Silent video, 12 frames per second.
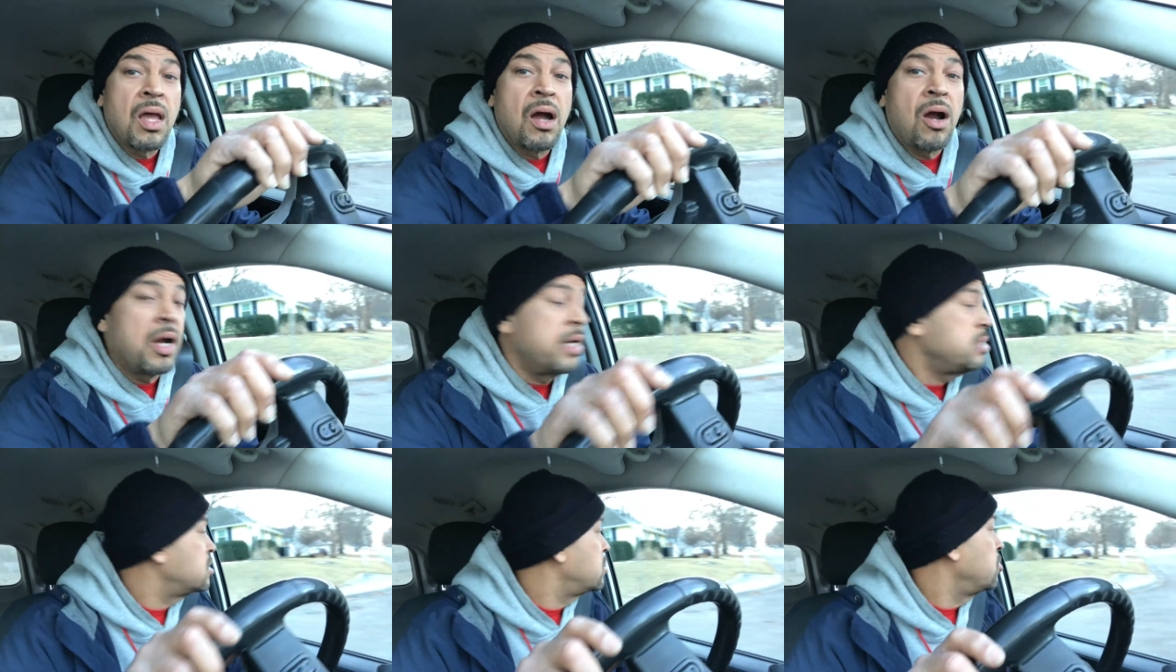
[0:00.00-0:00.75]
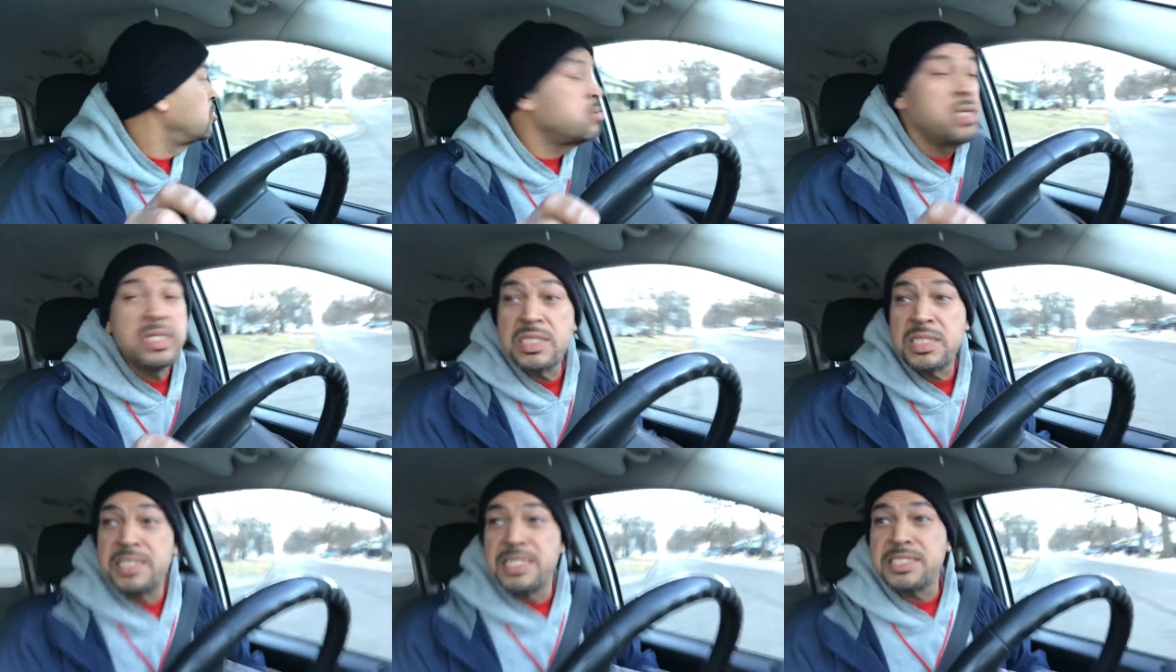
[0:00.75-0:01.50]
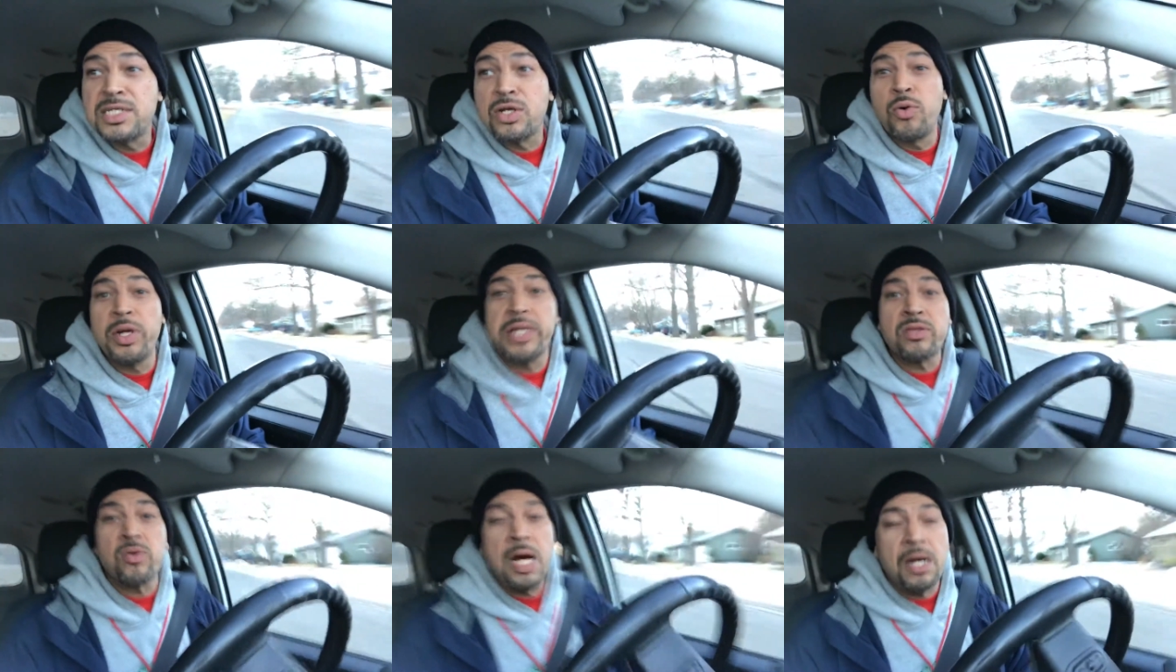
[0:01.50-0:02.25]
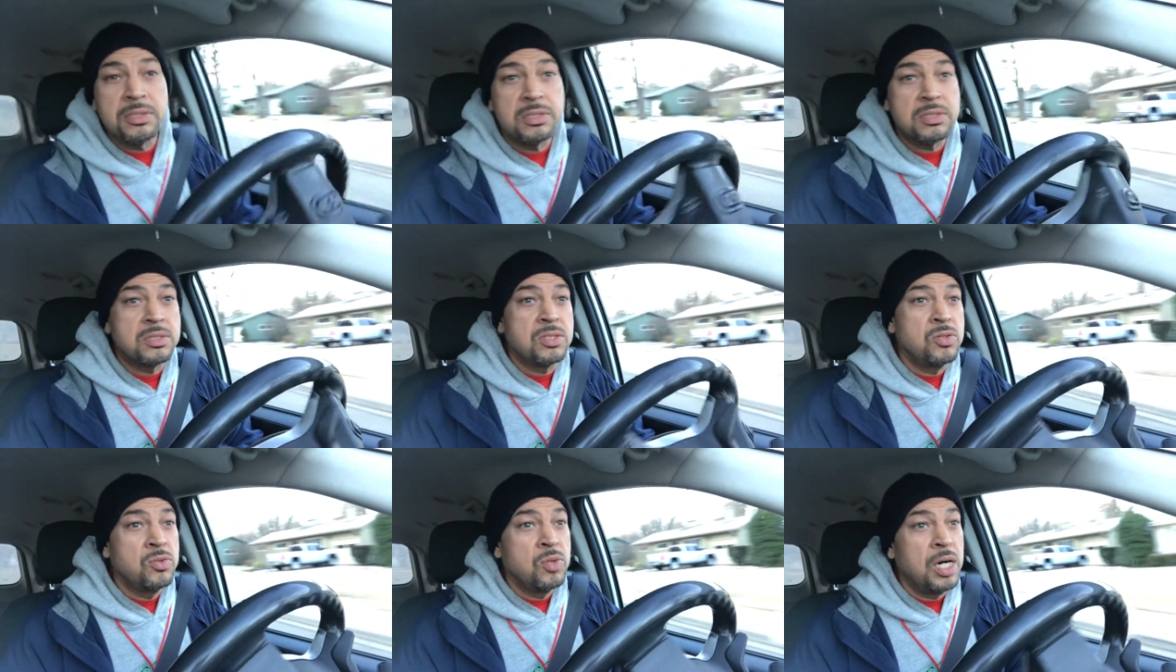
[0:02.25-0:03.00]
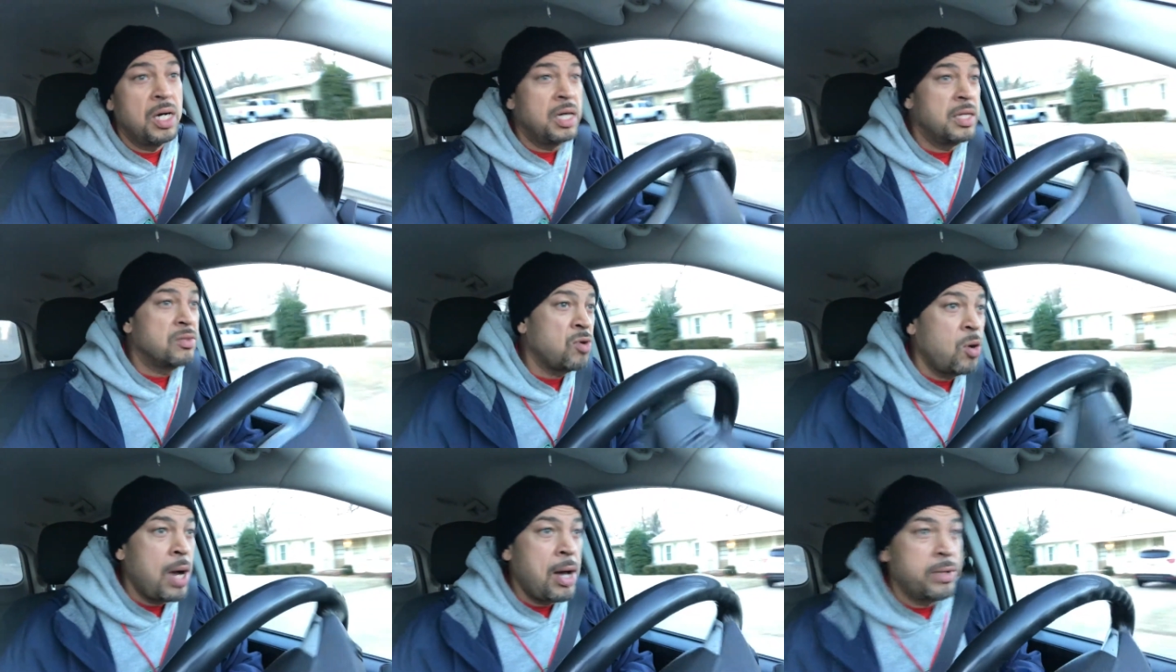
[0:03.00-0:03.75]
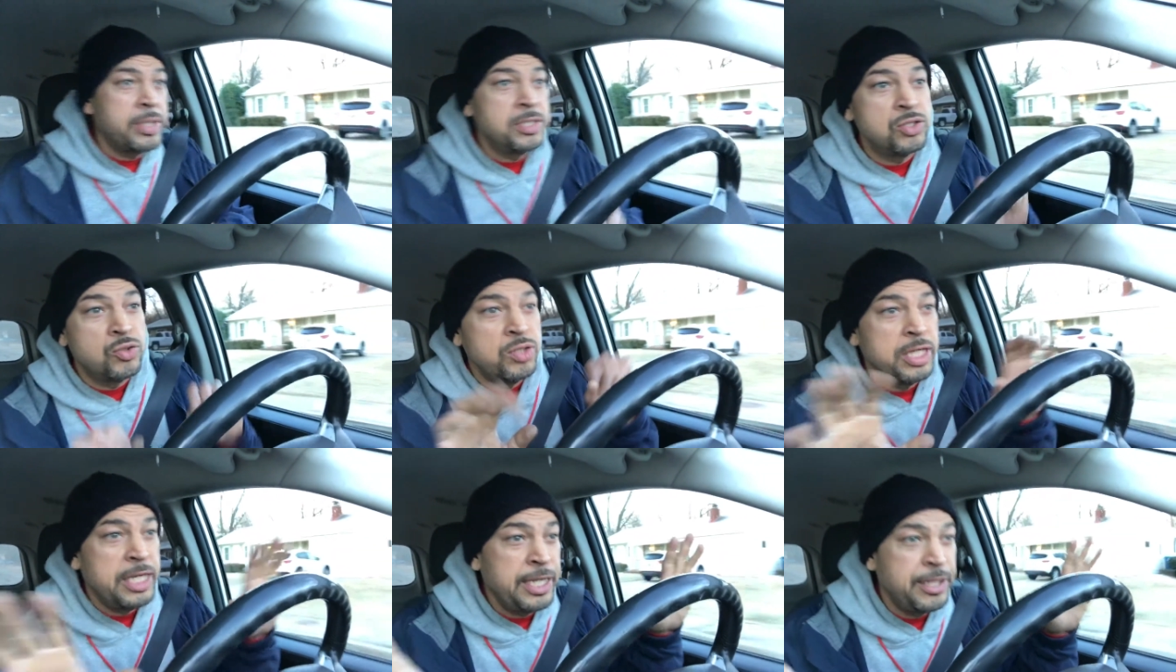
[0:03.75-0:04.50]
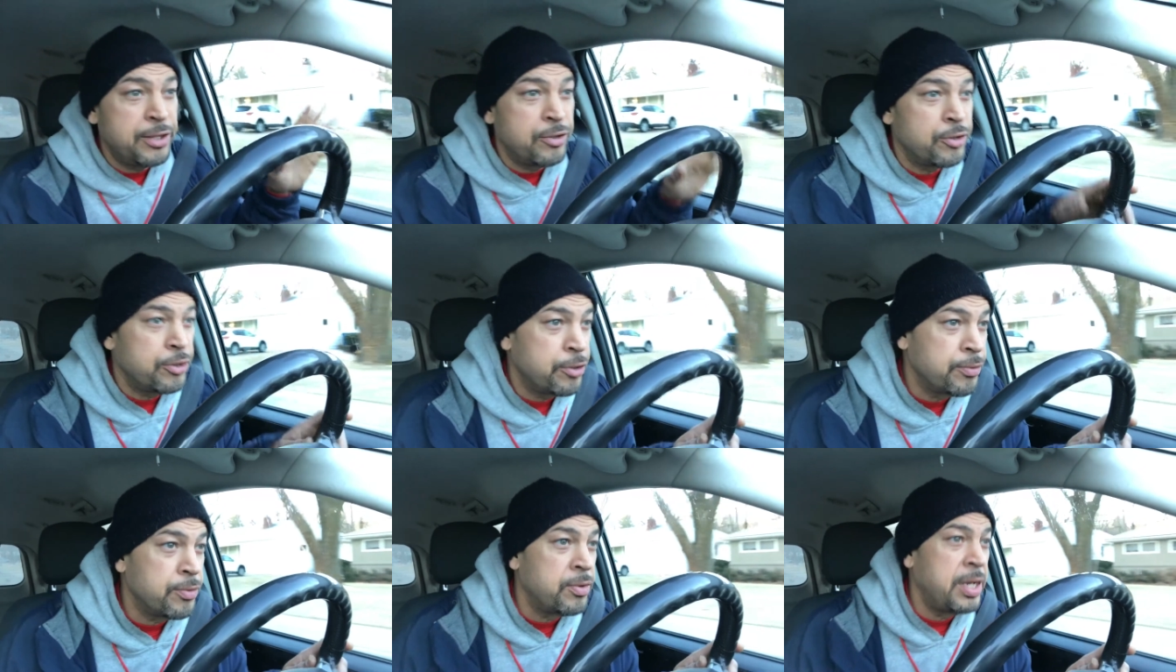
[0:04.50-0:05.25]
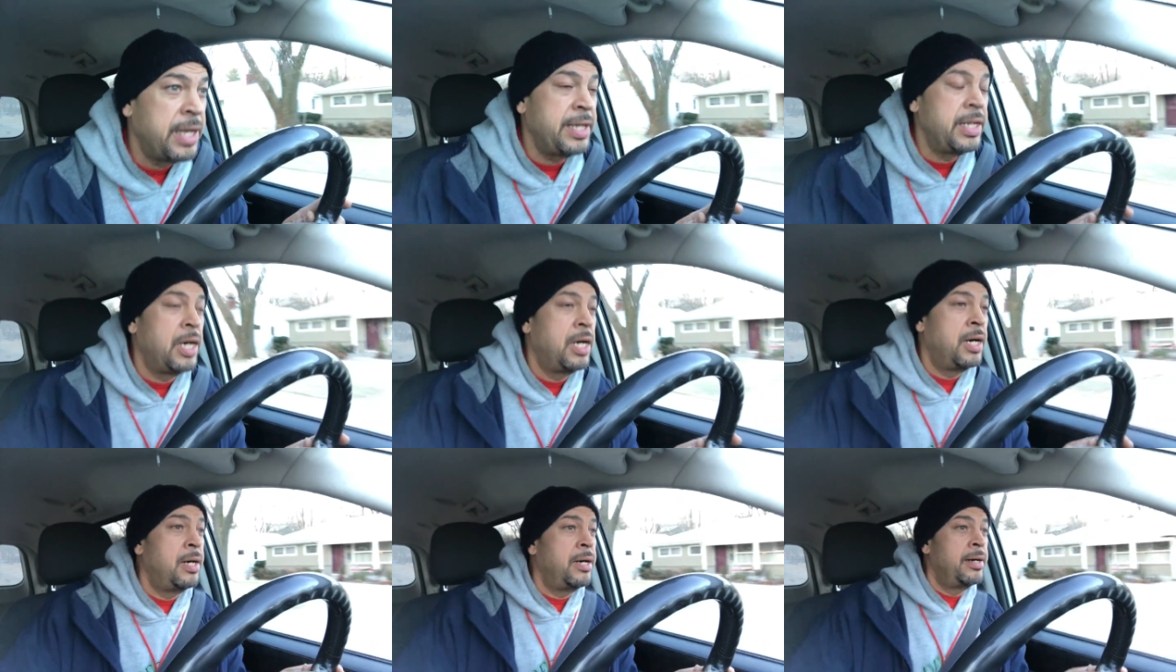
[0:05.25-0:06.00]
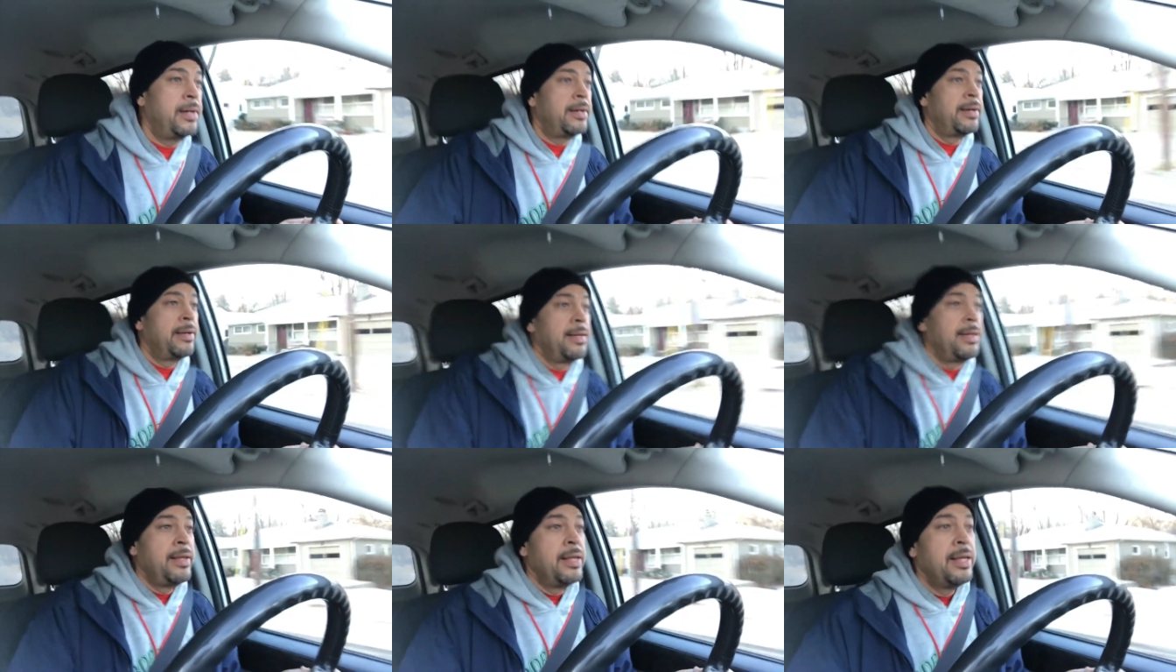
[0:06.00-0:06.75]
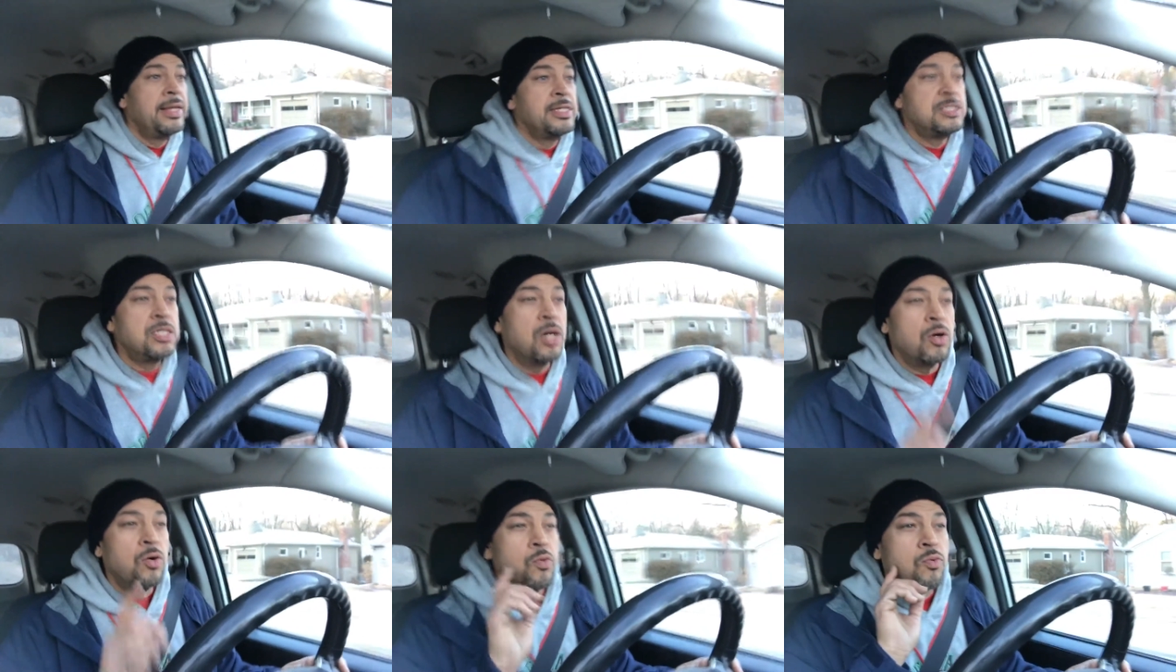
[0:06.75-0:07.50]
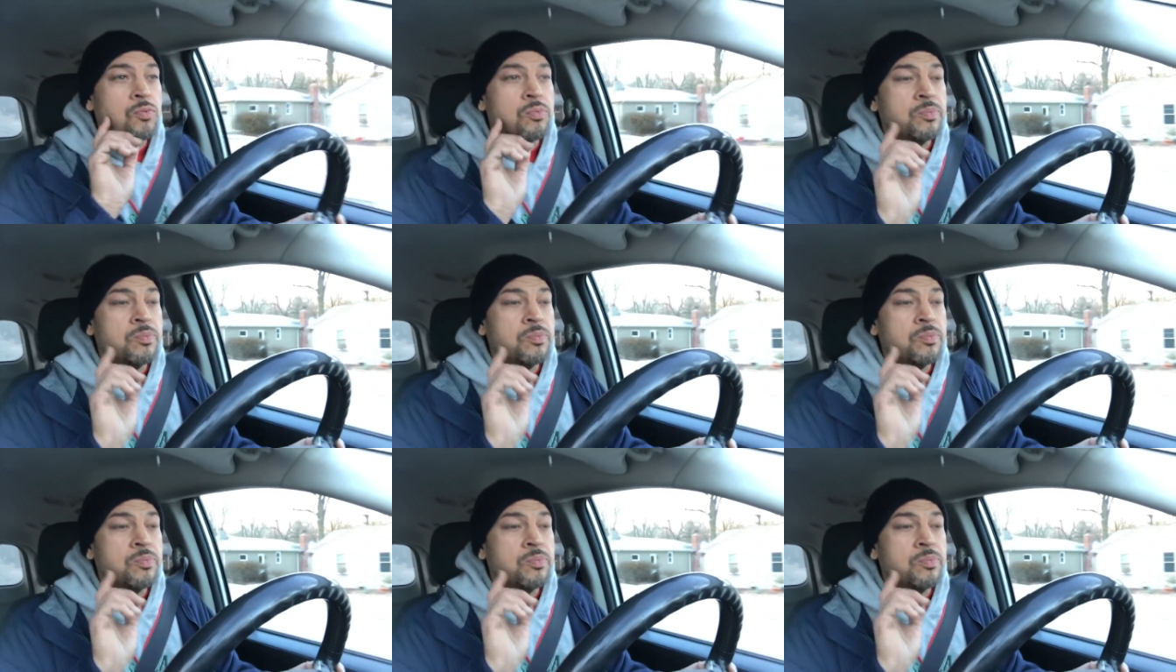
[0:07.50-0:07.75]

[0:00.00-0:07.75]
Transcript: All right, so this is just a quick thought to uh, throw out into the ether, right? Uh, so